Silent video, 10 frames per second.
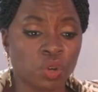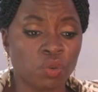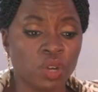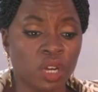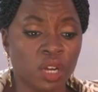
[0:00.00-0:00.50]

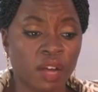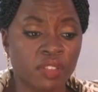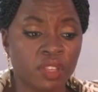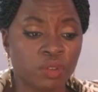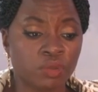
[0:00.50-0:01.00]
So I
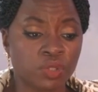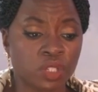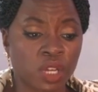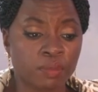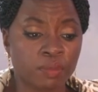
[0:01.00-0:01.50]
think
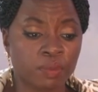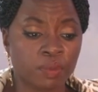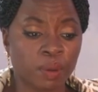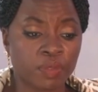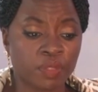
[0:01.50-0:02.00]
I'm
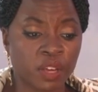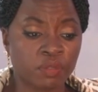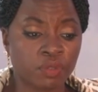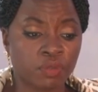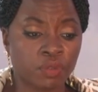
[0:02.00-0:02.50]

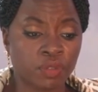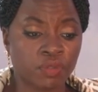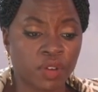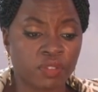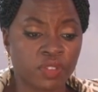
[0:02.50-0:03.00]
thankful for the
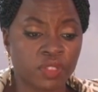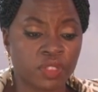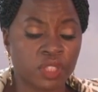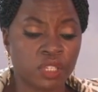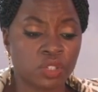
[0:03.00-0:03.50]
fact that
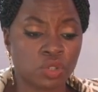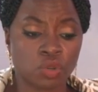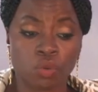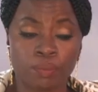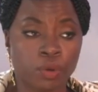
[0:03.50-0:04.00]
these
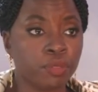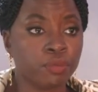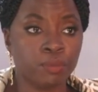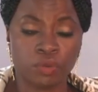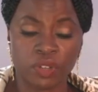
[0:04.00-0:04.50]
both
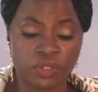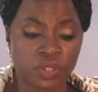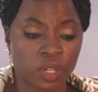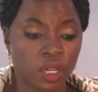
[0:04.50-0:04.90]
movies